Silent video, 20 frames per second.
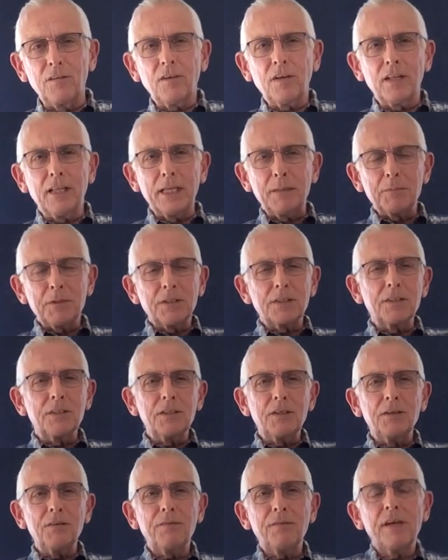clips
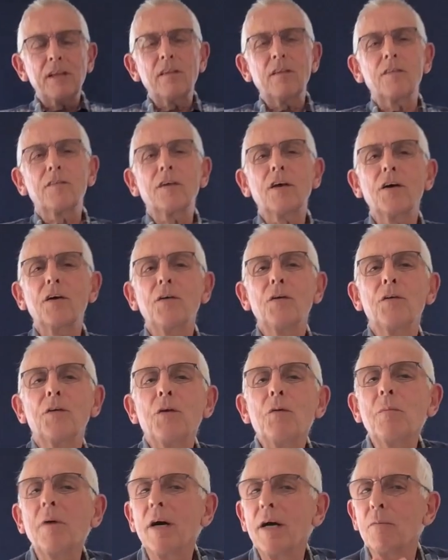and you feel as though
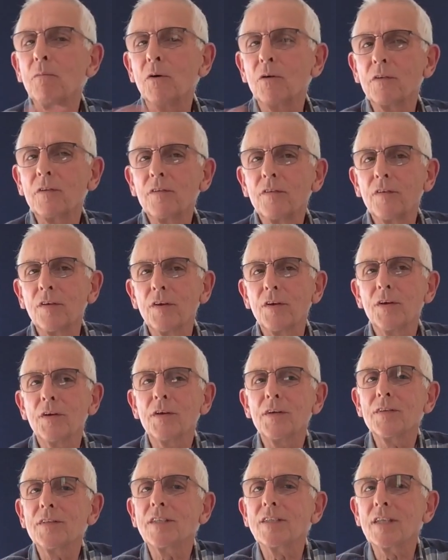you might want
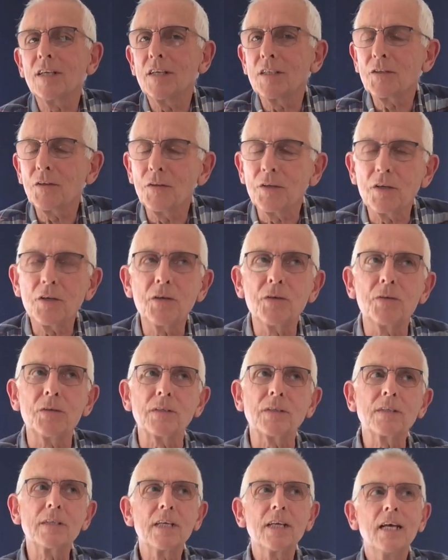to start on the
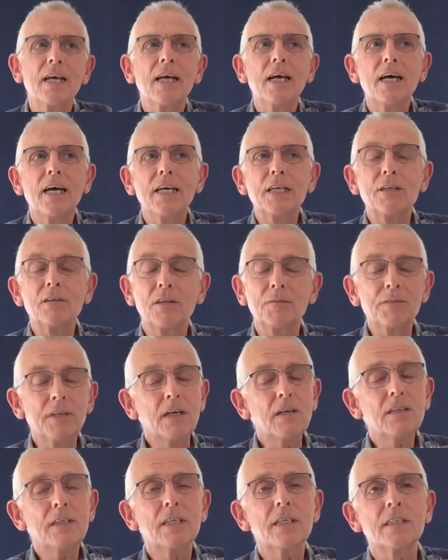course. You'll have
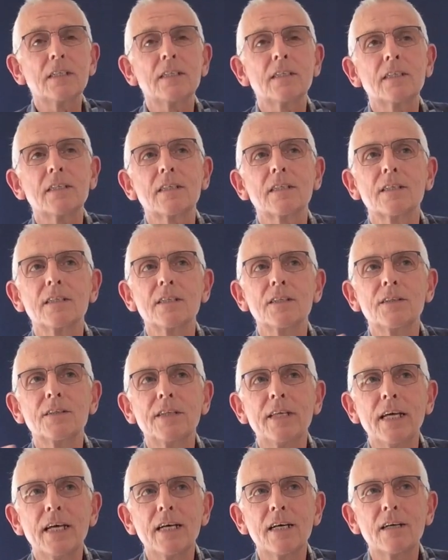noticed that
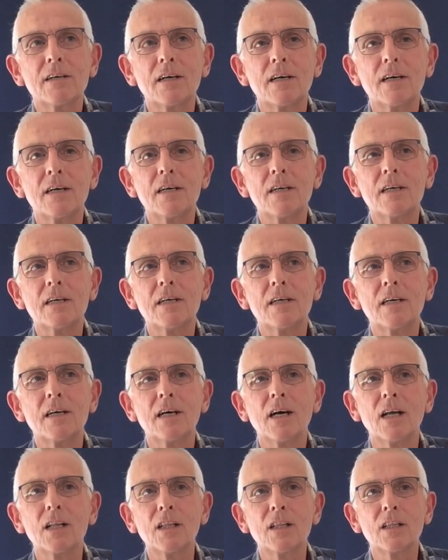there are
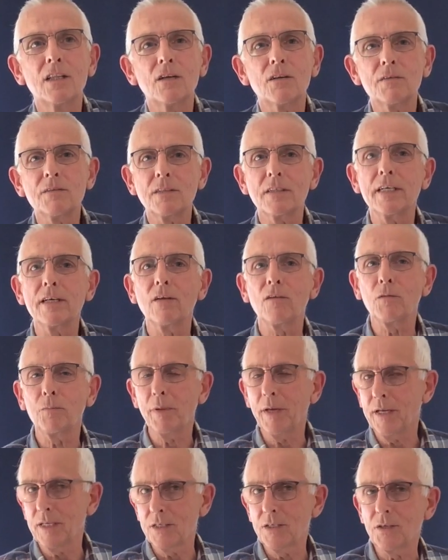a lot of skills
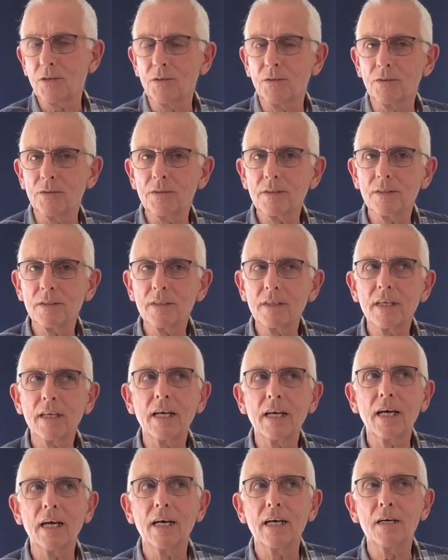being taught.
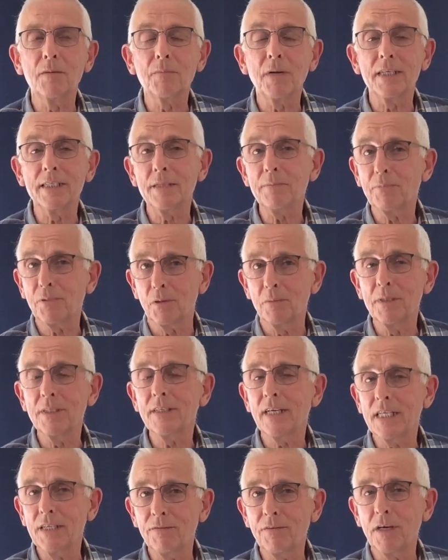I did
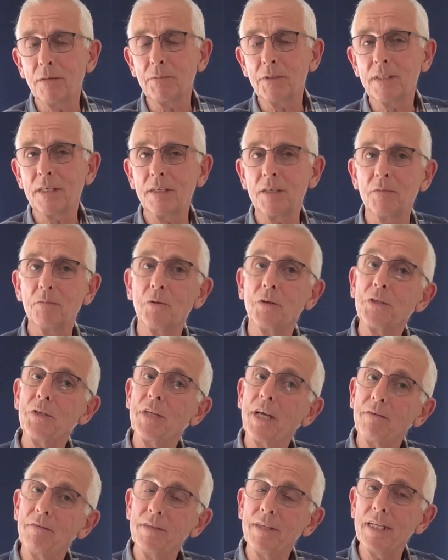promise 85% of what
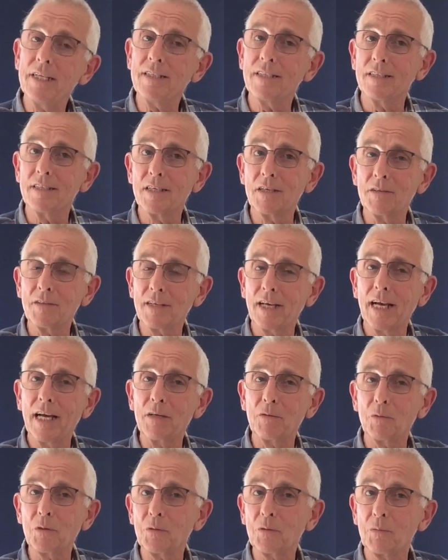you'd ever need to know as a
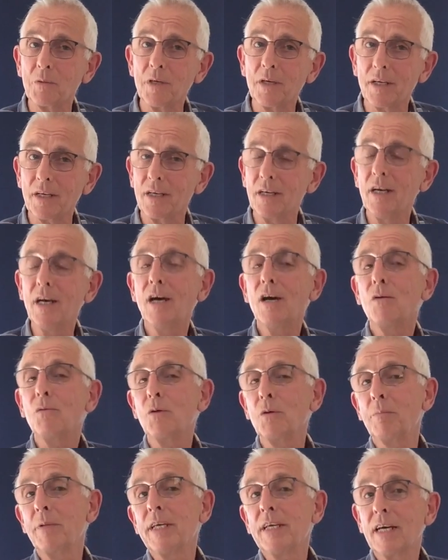hand woodworker
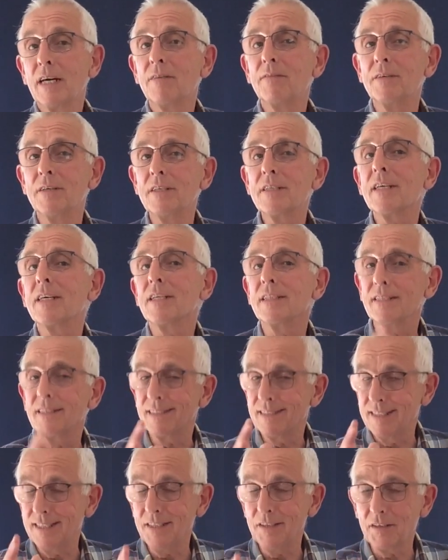would be covered, and
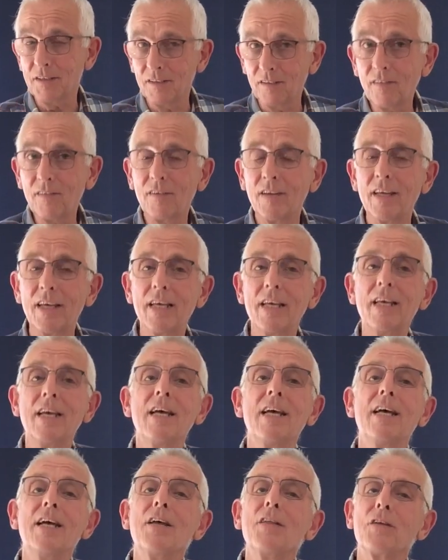you can see
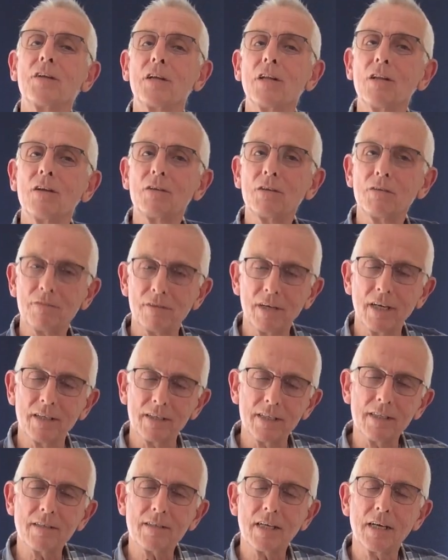that a lot of
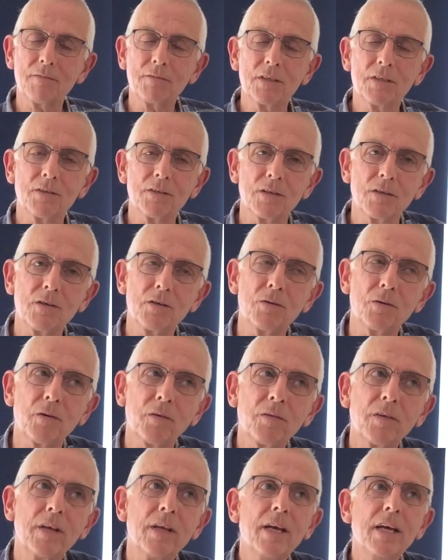ground is covered on the
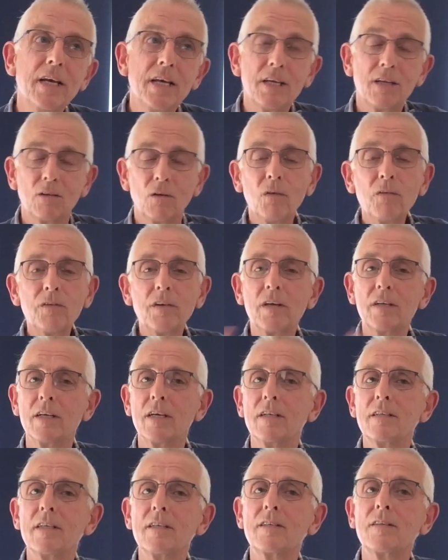course. You'll also
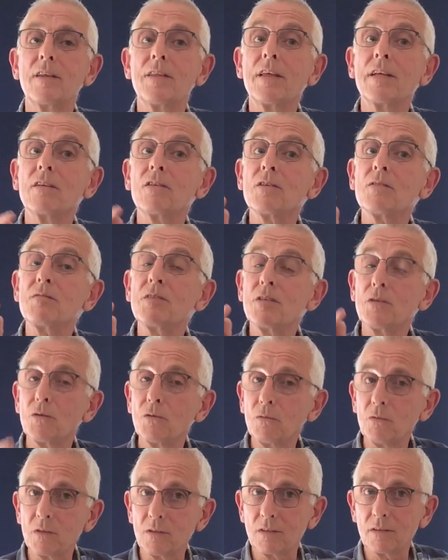notice that there are a lot of
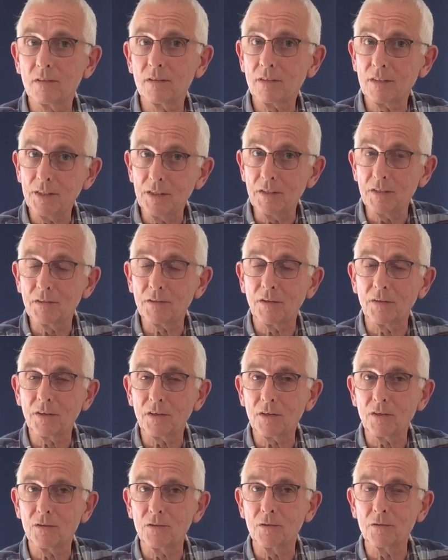tools used on the
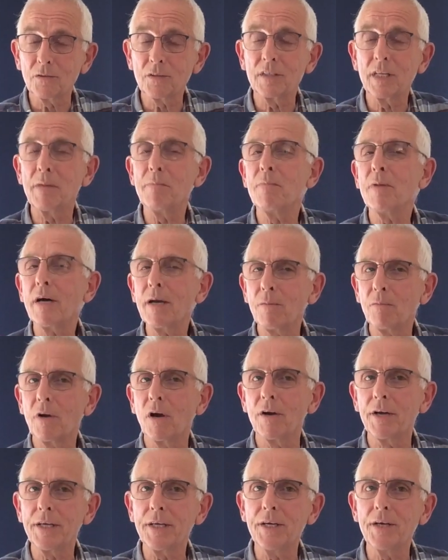course, and it might
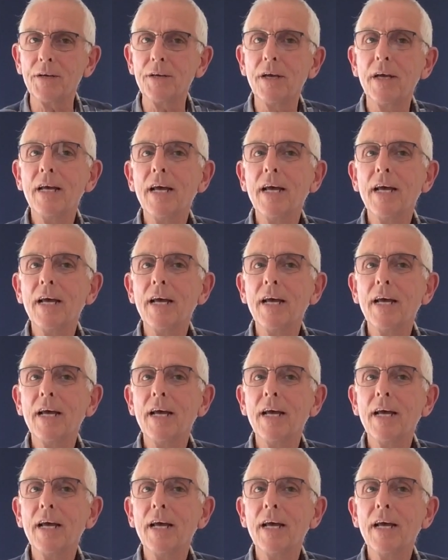worry you